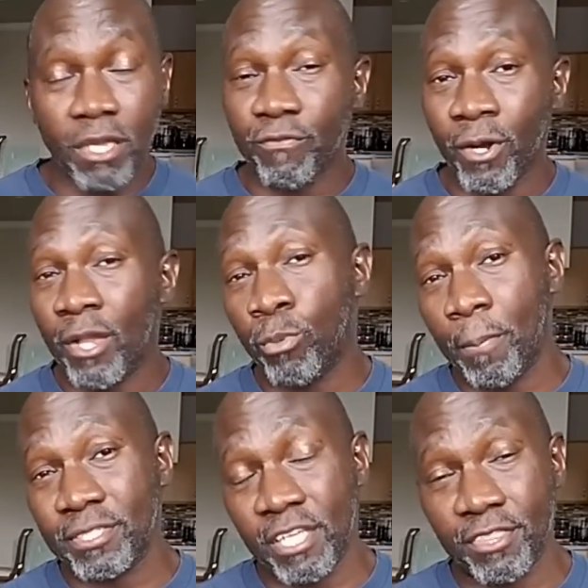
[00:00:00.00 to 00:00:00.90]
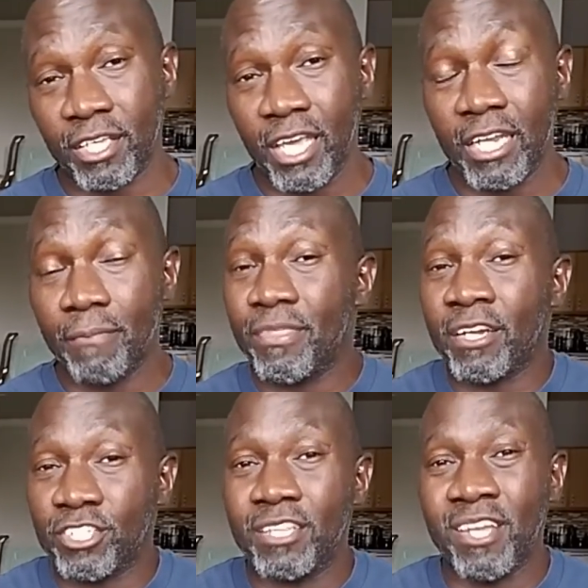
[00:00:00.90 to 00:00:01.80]
And therefore, in represent the
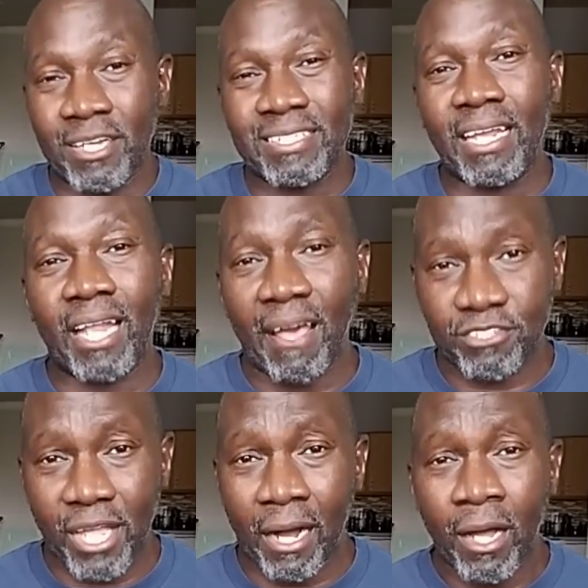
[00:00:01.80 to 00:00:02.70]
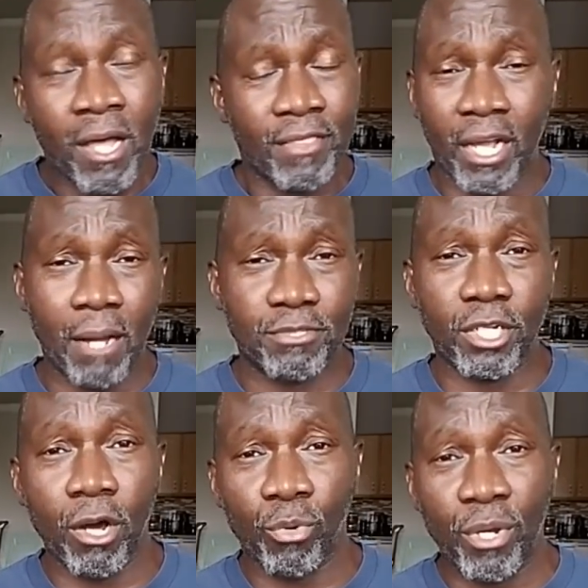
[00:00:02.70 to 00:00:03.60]
kingdom, there's, there is a lifestyle that
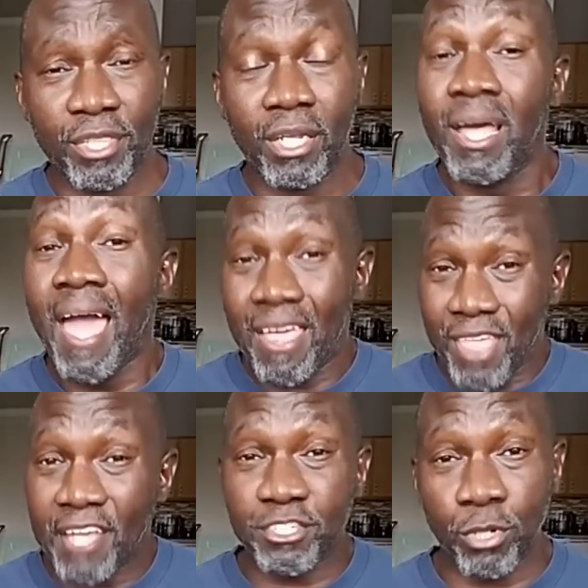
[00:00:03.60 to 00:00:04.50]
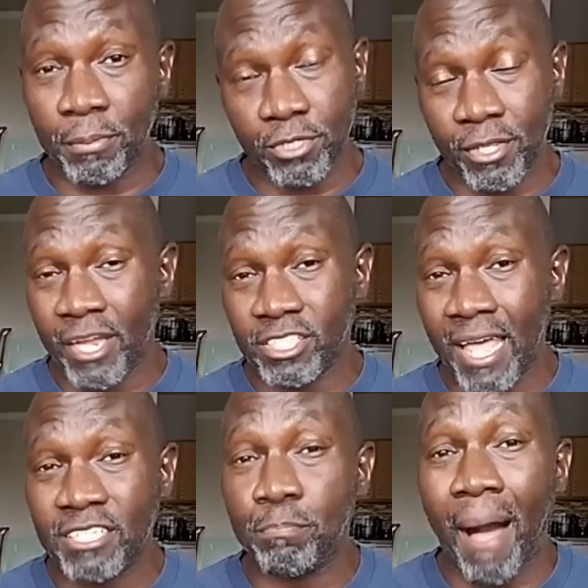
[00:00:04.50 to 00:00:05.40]
comes along with it. And that's scripture.
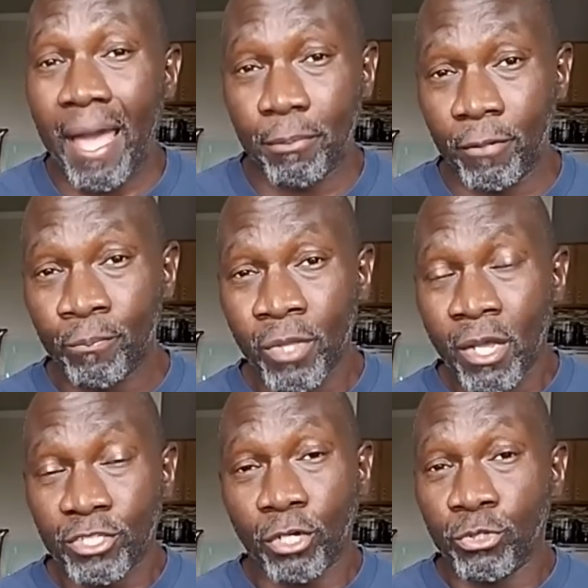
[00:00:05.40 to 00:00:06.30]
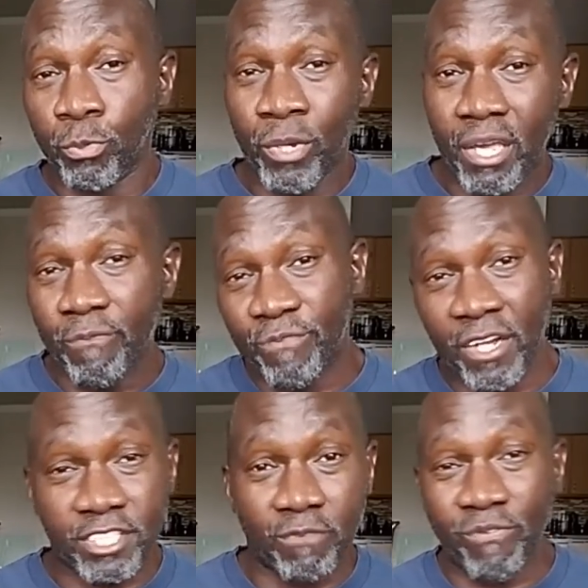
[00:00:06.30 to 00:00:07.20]
That, that's Bible. So you we
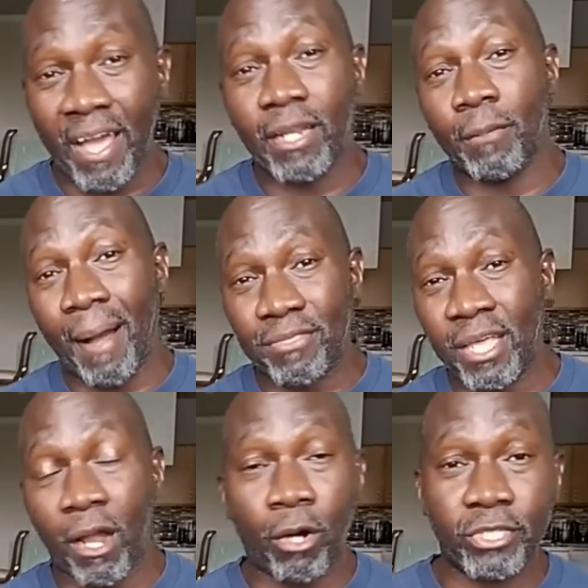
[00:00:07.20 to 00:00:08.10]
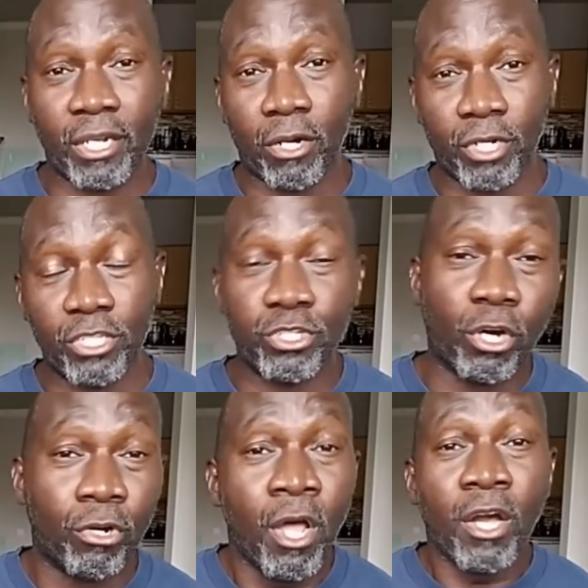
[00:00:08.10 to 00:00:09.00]
can fuss and fight about that all day long,
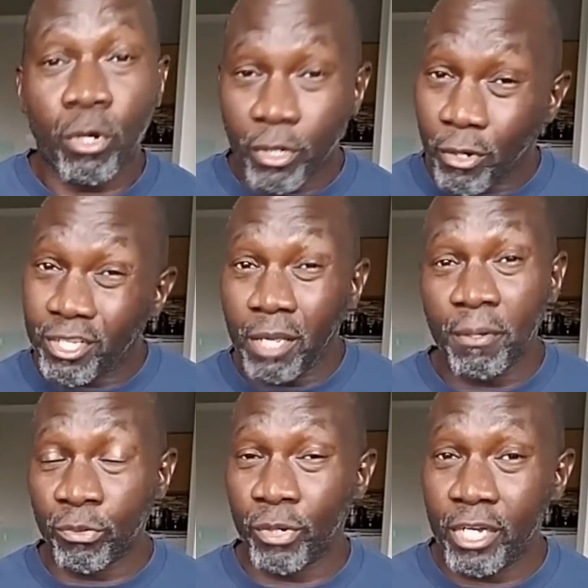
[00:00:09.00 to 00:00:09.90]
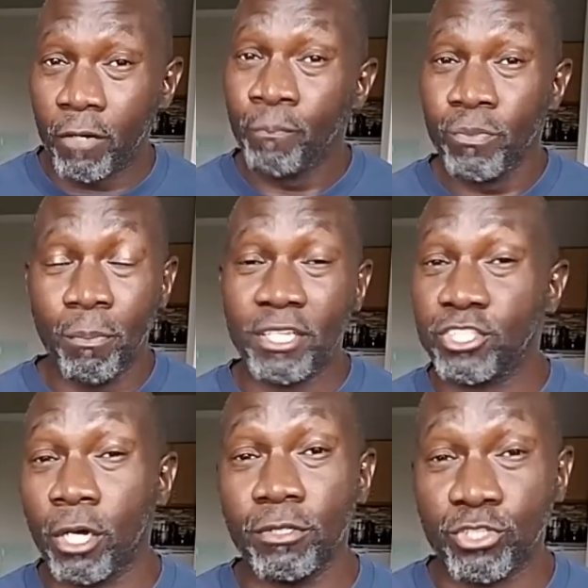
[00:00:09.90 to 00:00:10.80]
and you're going to, quote unquote, keep it real.
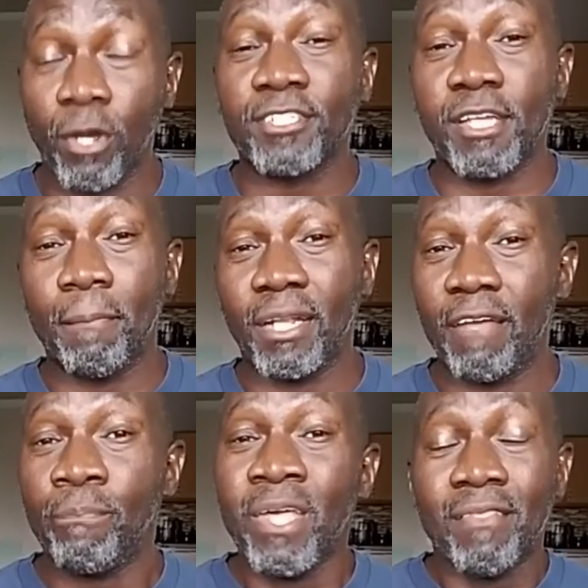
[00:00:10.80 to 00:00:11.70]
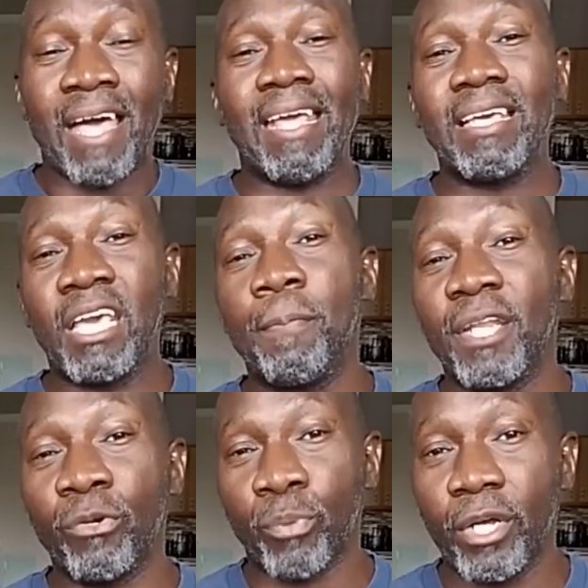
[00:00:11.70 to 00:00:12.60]
But trust and believe that in
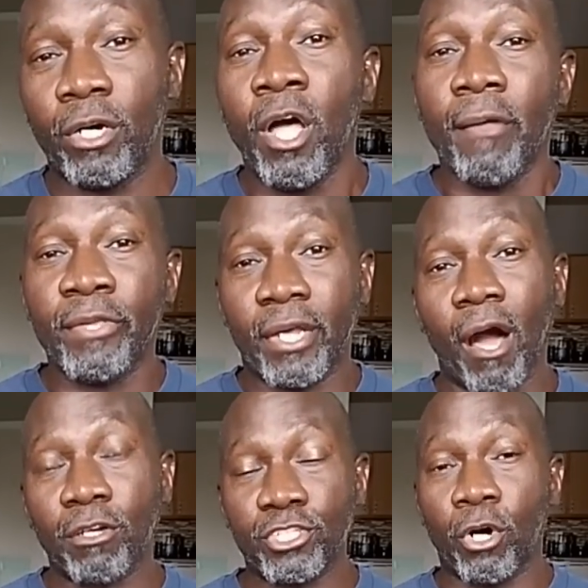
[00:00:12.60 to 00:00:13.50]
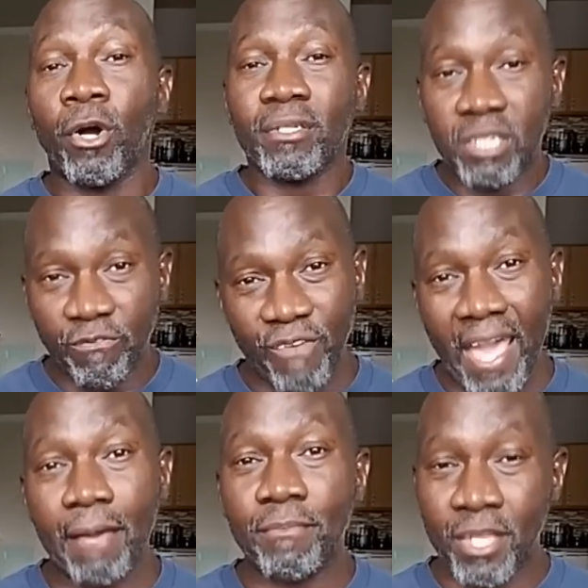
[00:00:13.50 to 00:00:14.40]
keeping it real, you can also
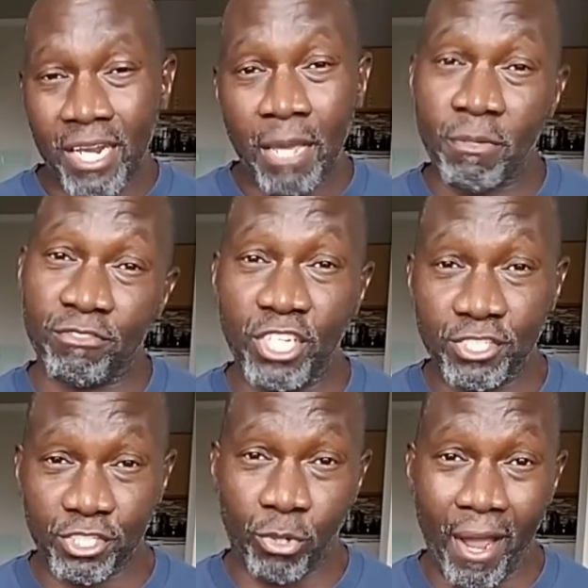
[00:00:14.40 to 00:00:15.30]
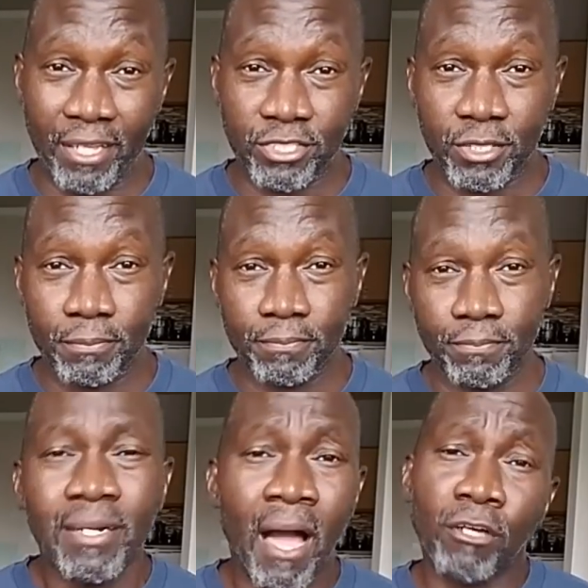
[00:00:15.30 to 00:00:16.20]
defame the name of Jesus Christ.
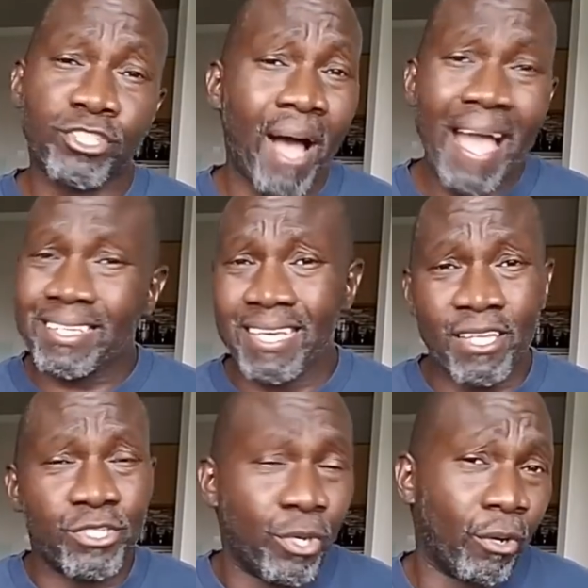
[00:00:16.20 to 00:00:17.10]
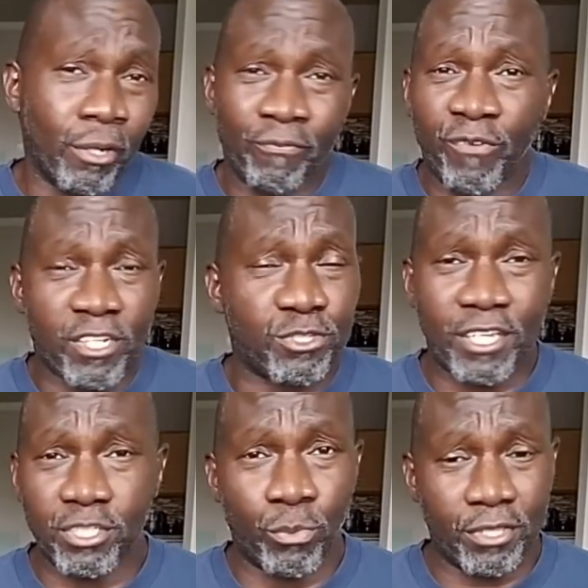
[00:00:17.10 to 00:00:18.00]
Now, also, I get your
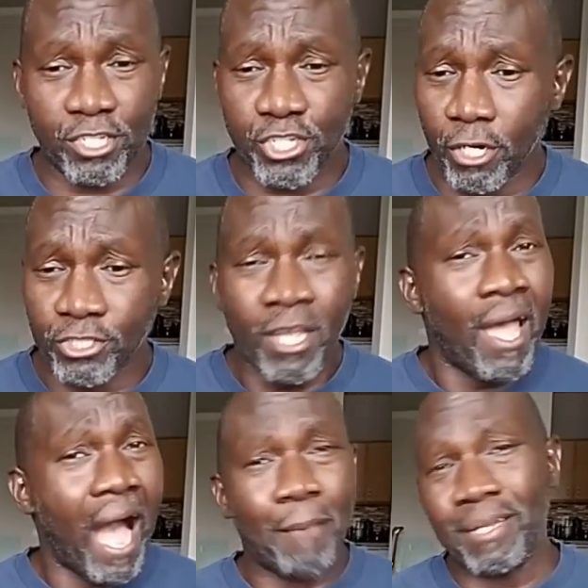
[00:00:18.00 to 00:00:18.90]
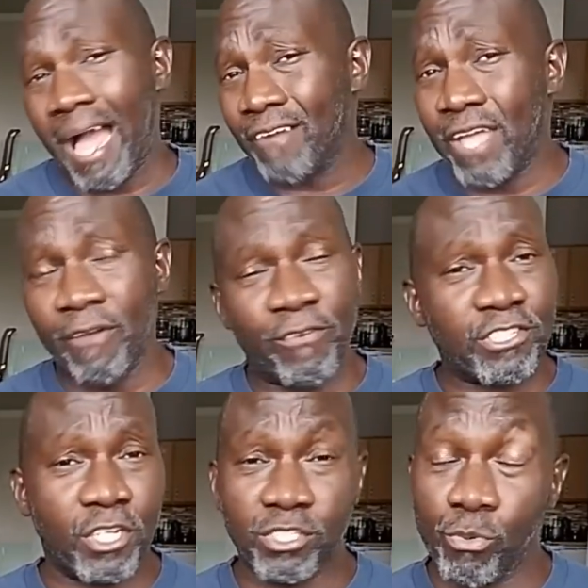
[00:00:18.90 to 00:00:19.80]
frustration with the church. I mean, I've
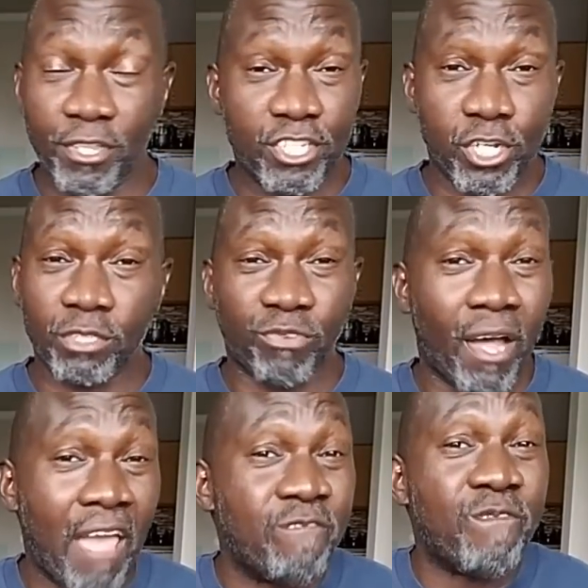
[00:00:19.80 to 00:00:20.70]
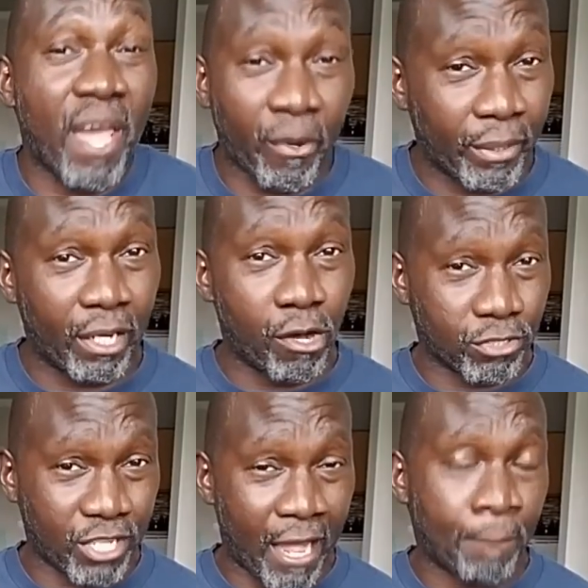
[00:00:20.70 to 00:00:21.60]
had frustration with the church for a very
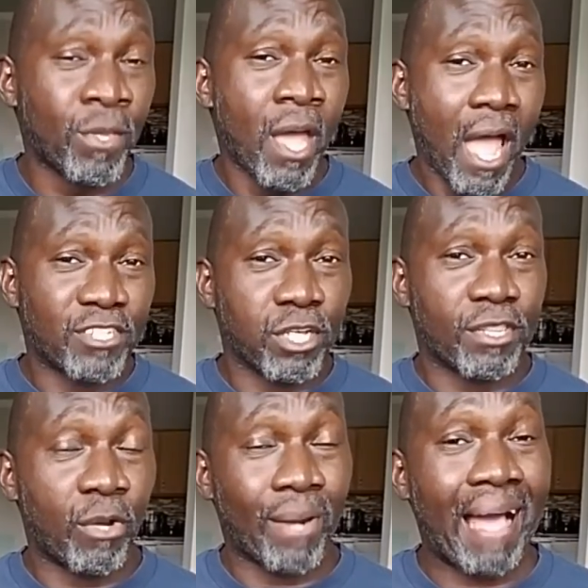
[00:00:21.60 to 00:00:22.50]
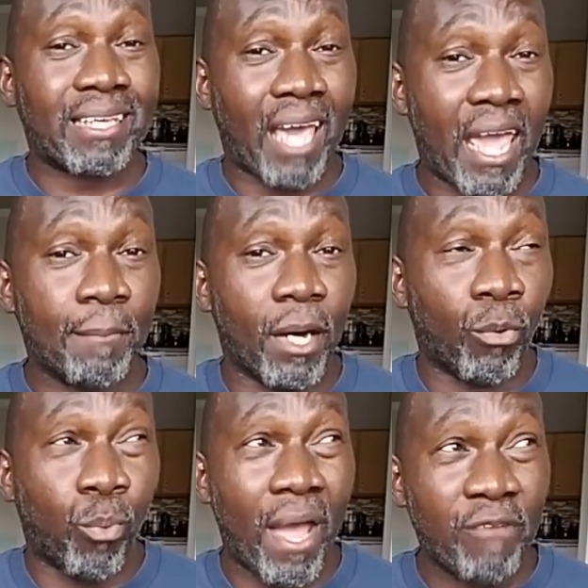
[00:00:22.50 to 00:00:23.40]
long time. And so then when I
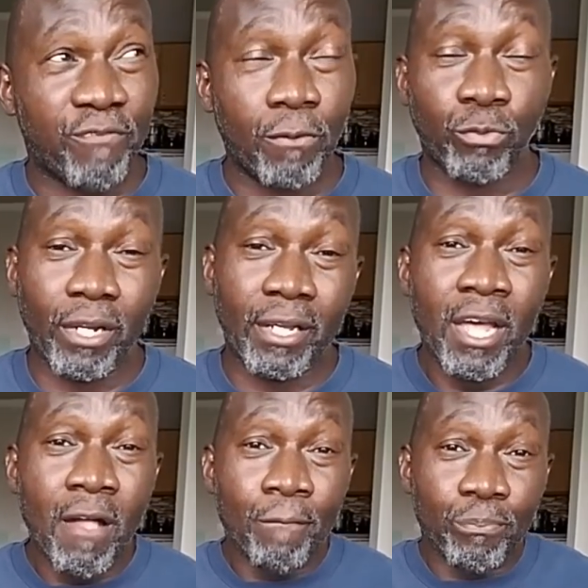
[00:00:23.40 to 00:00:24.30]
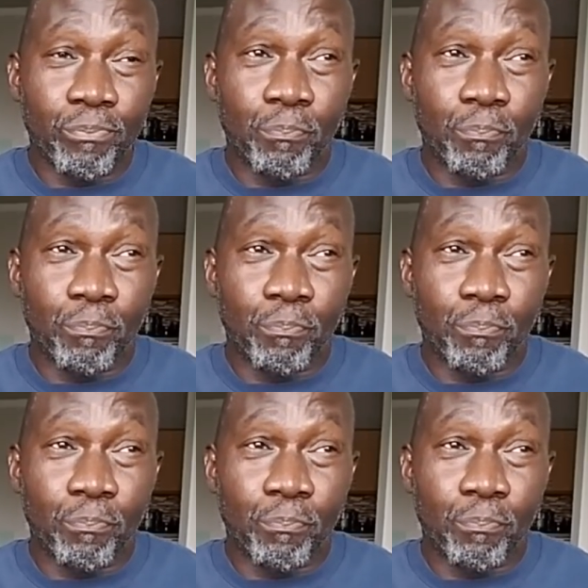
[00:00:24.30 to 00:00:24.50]
came away from really